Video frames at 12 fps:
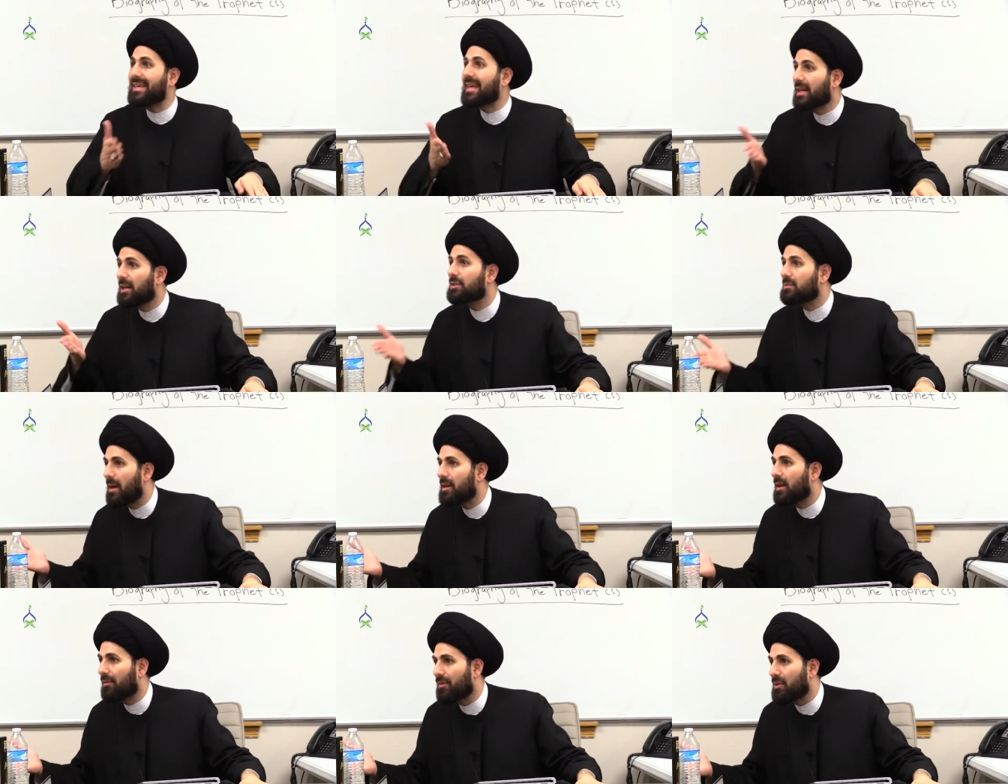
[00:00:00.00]
killed
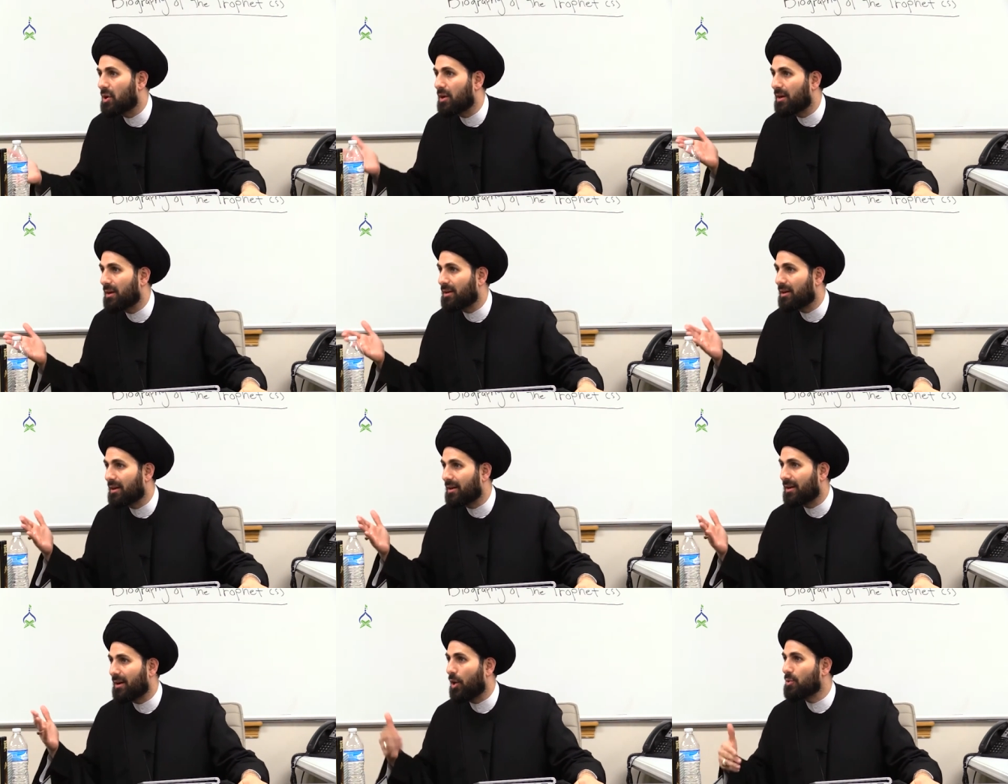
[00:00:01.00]
many of the
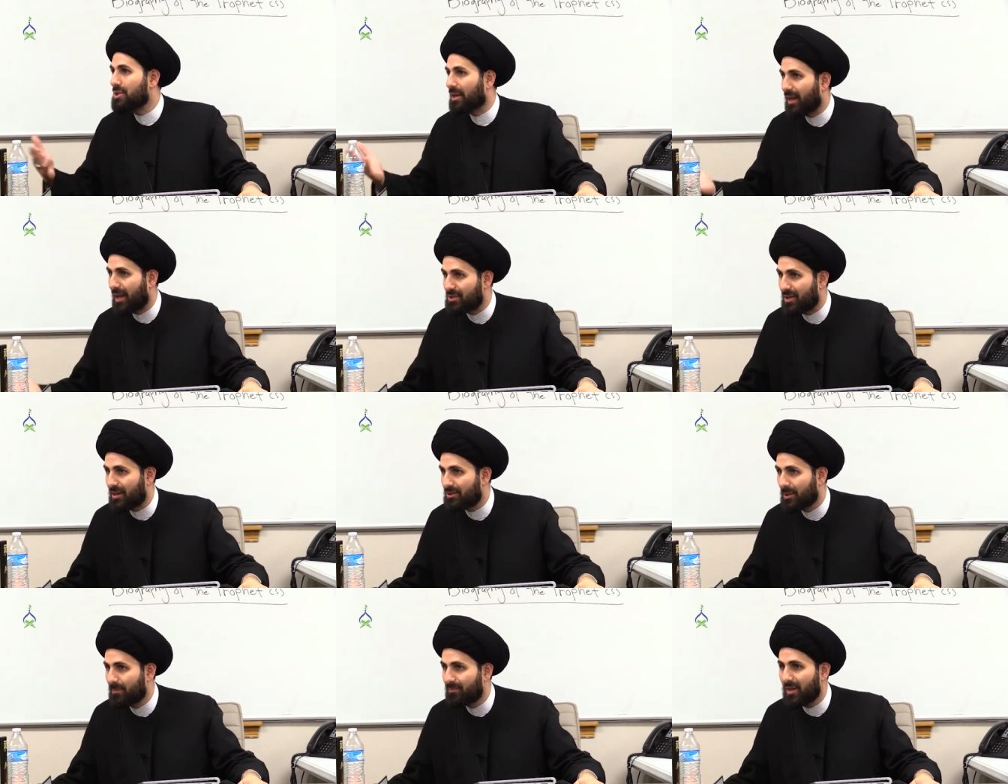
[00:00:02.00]
uh, Aus and Khazraj.